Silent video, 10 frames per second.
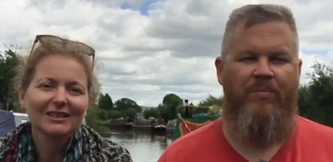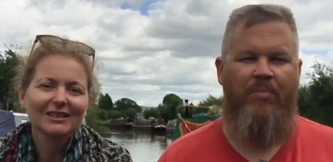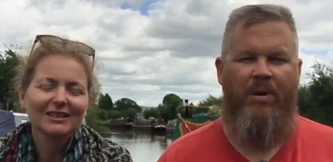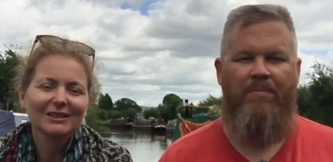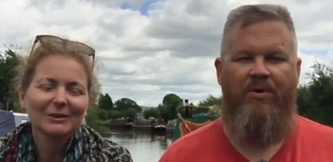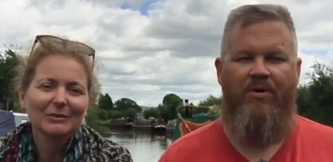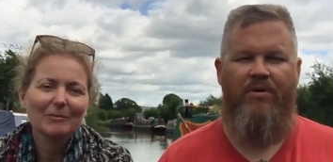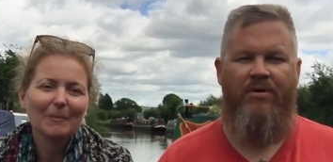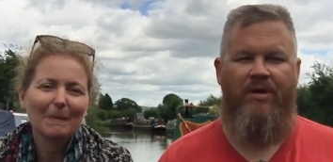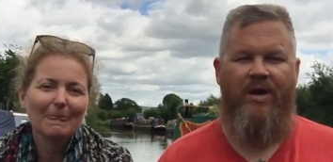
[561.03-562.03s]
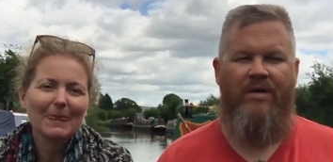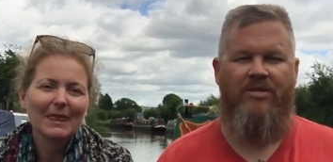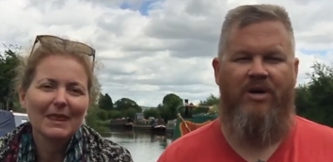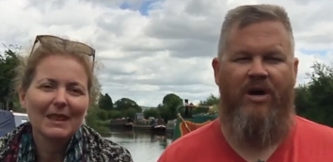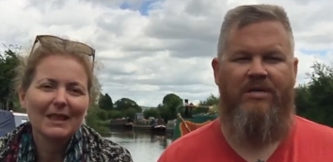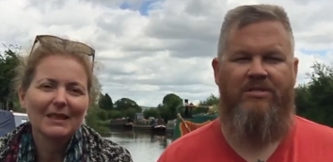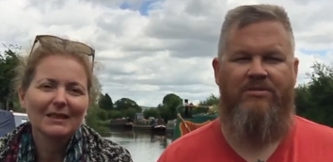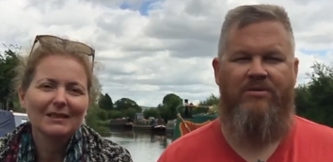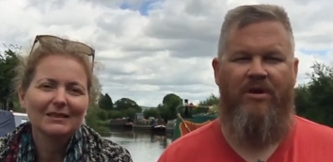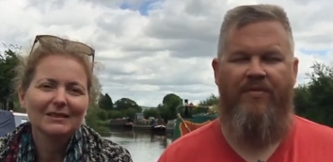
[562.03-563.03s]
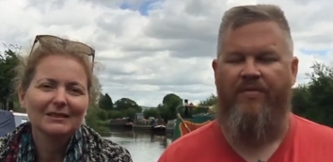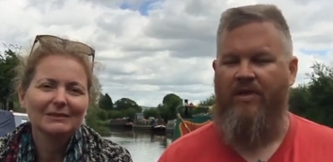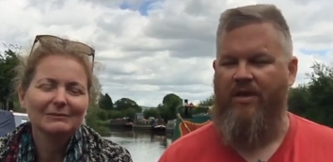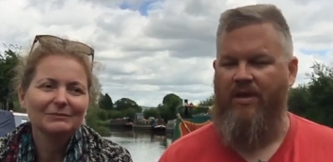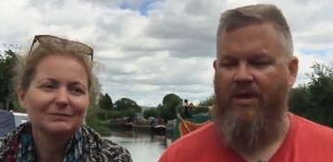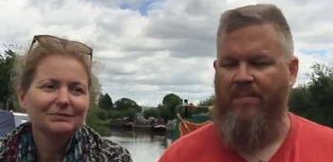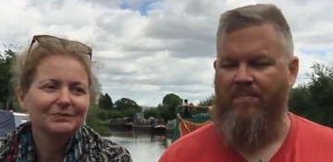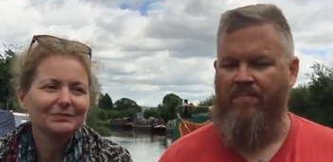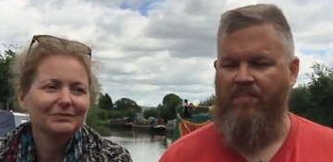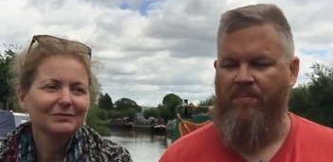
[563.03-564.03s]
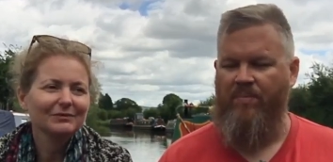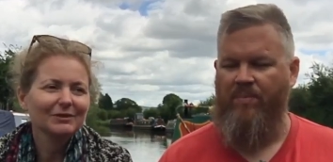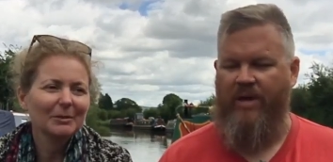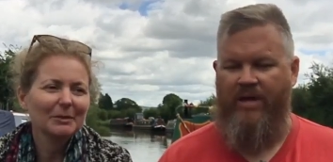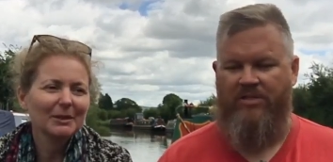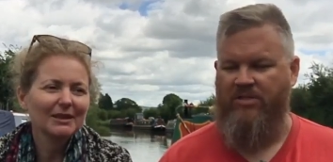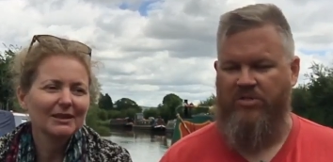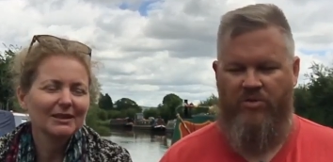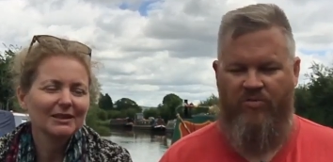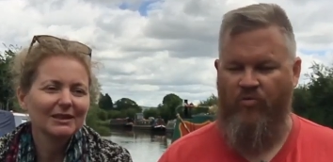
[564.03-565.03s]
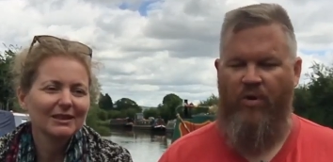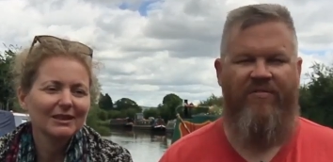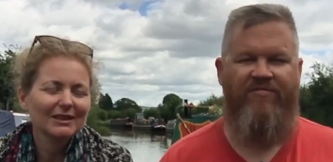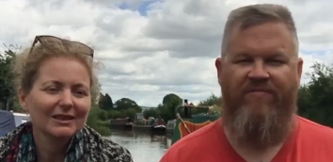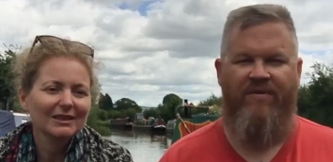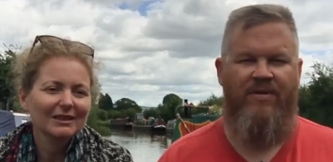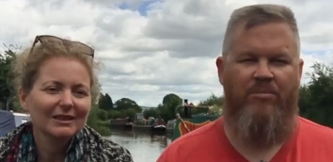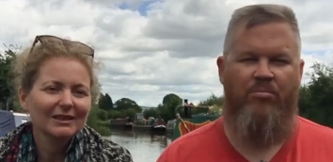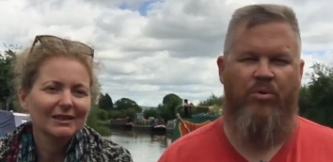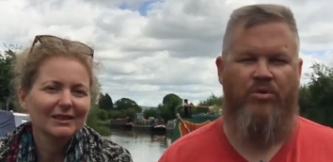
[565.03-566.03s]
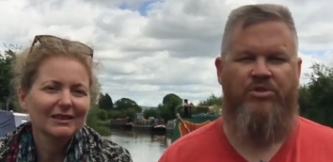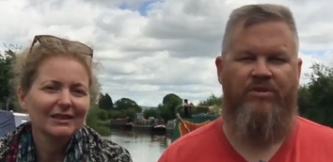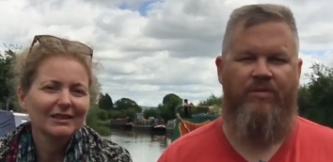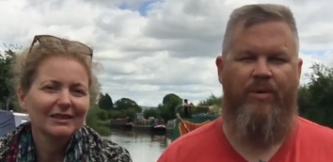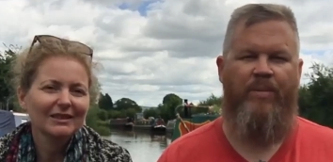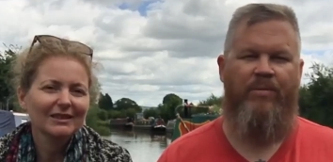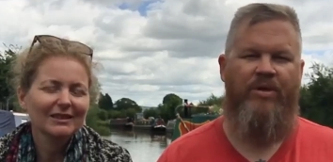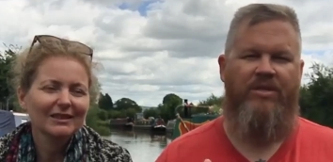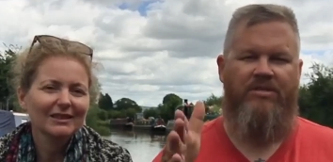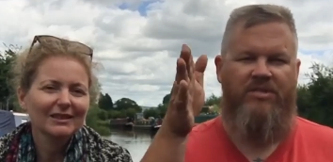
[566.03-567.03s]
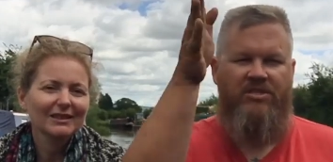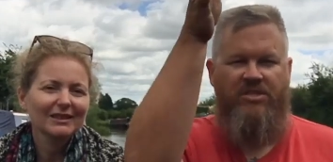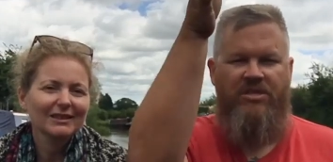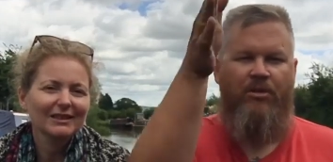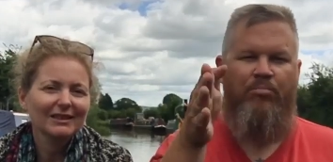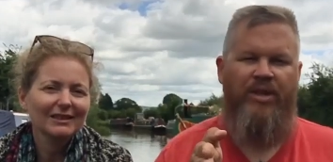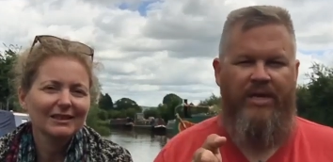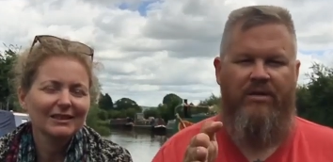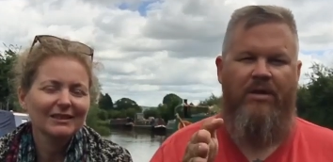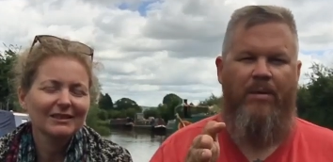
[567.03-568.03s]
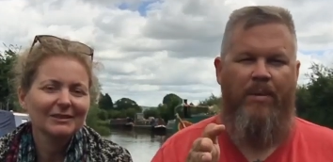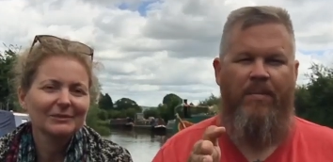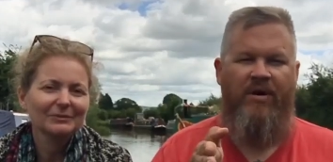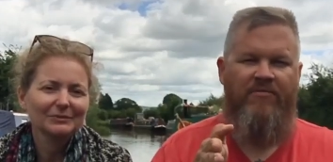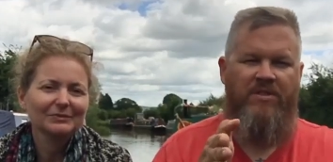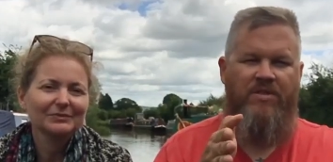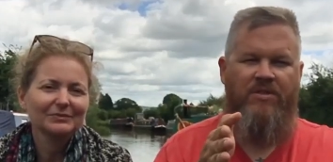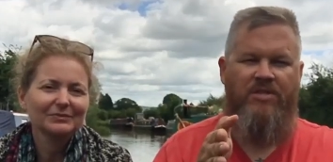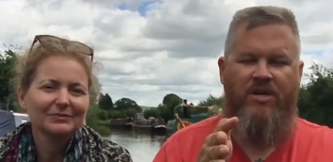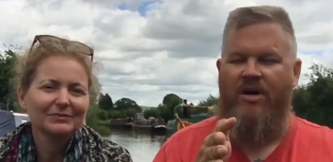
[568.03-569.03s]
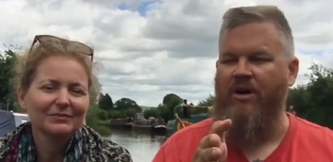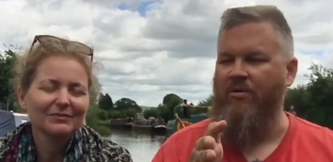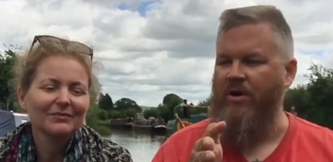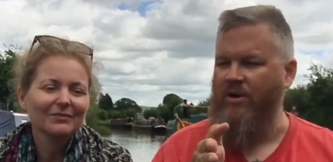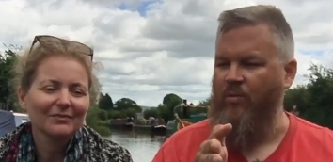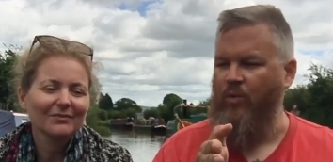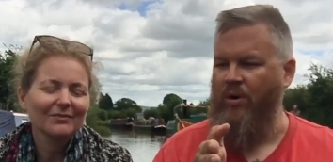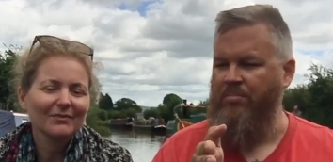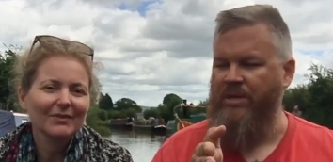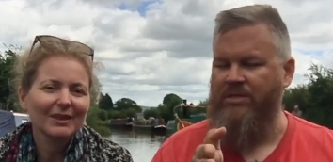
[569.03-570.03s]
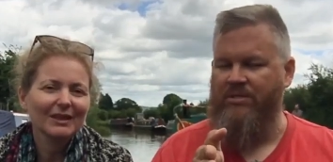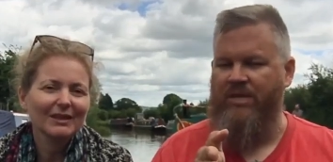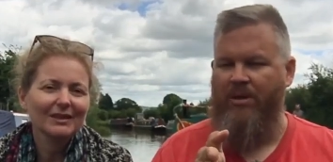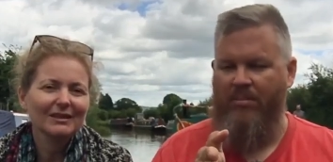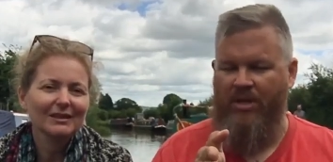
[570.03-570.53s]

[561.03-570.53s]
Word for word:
Speaker 1: bumper got caught on the, I guess, the sort of rough portion of the rubbing plate. There's a steel plate up above and then there's a concrete and wood piece down